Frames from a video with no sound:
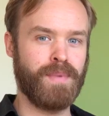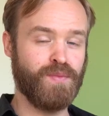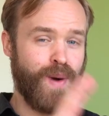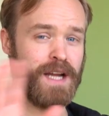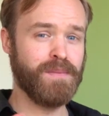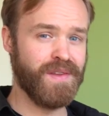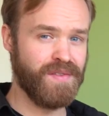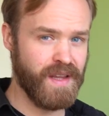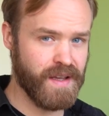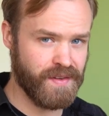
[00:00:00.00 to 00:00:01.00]
But vitamin
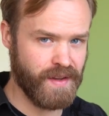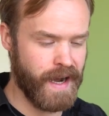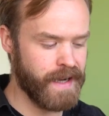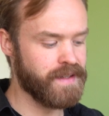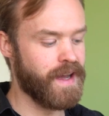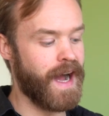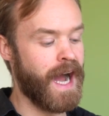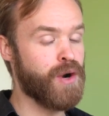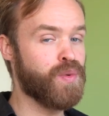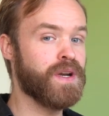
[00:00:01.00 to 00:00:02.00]
C aside,
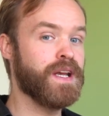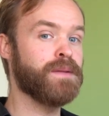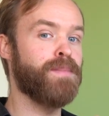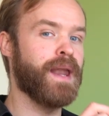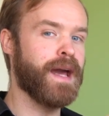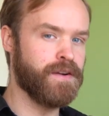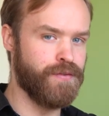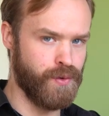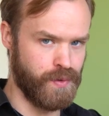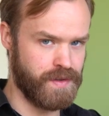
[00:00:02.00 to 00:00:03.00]
iron in plant
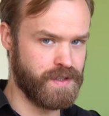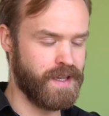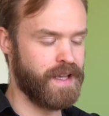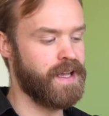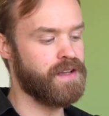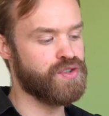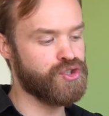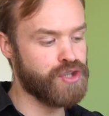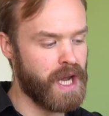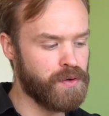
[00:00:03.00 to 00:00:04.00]
foods is
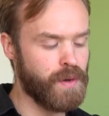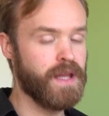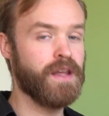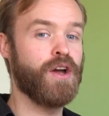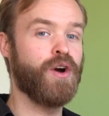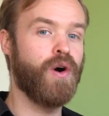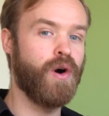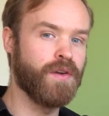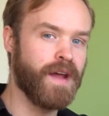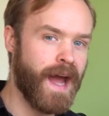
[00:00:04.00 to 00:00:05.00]
generally,
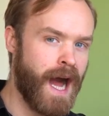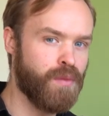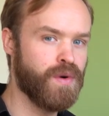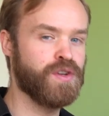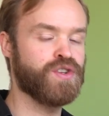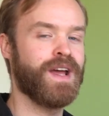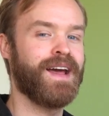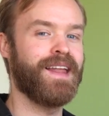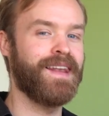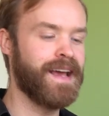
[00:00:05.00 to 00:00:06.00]
on average,
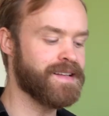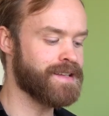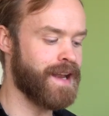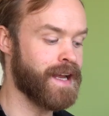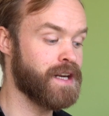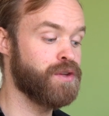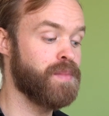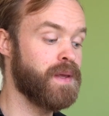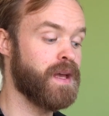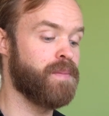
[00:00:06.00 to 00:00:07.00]
less likely to
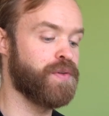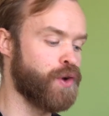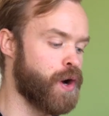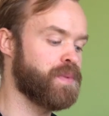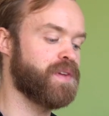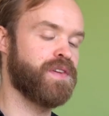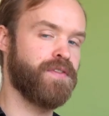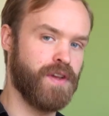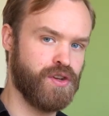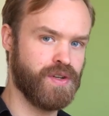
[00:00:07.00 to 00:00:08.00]
be absorbed as
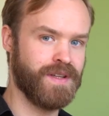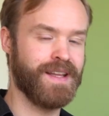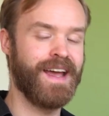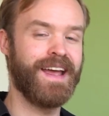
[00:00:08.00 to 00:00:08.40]
efficient